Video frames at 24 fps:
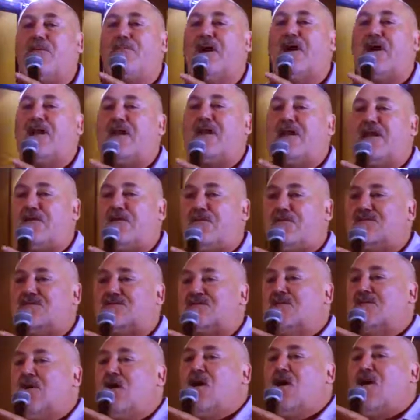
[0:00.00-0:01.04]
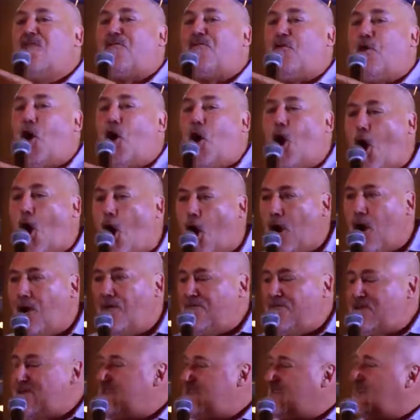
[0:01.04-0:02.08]
my leaders for a
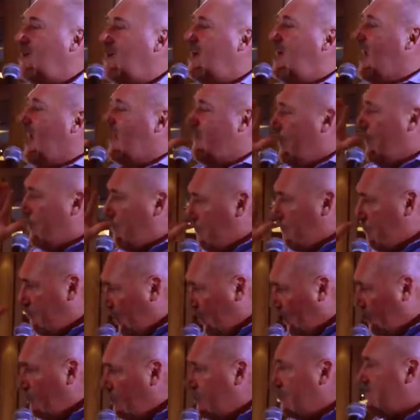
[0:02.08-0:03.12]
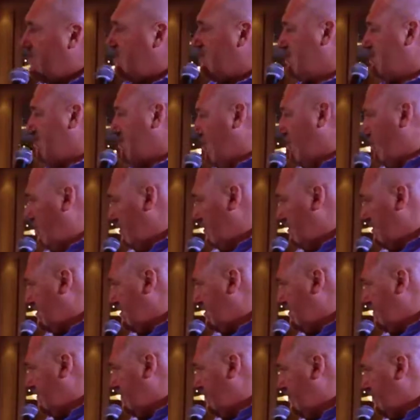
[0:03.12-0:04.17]
harvest of a billion souls.
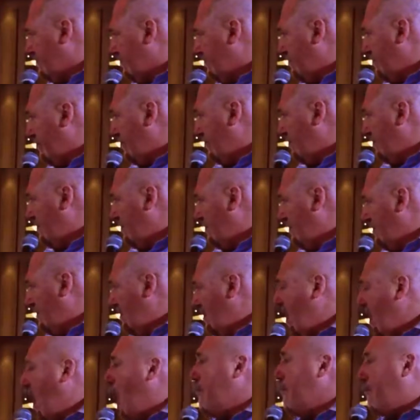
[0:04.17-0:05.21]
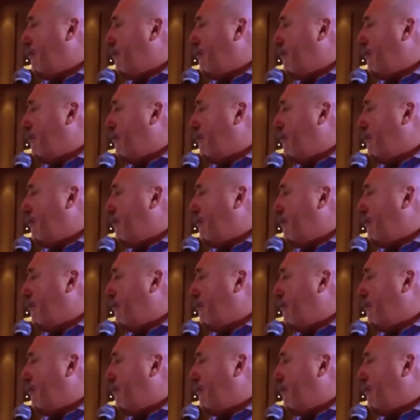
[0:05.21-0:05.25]
A